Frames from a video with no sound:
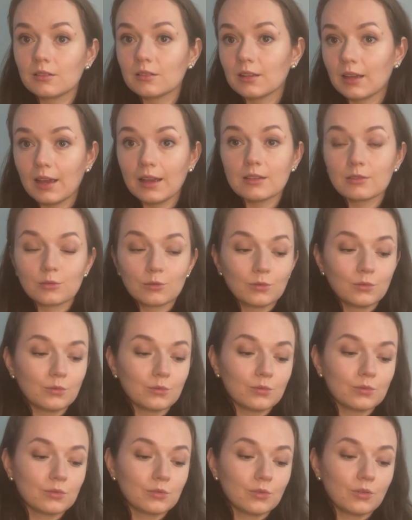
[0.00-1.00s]
has to
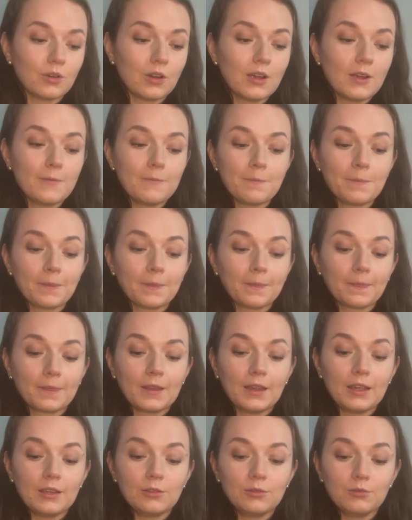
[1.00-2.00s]
do. So
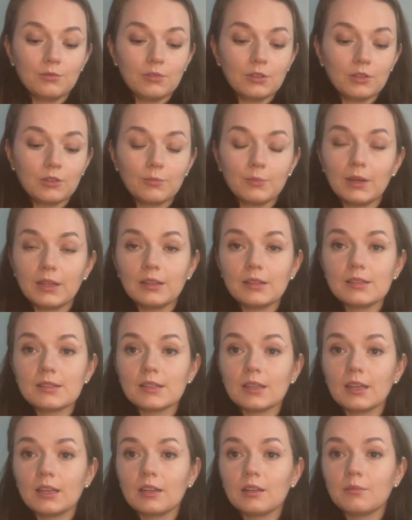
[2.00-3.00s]
I do recommend
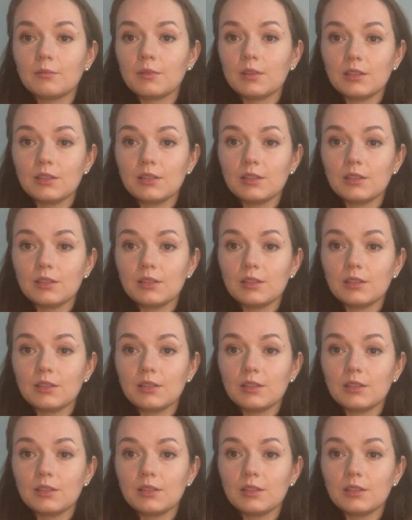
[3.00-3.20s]
this item.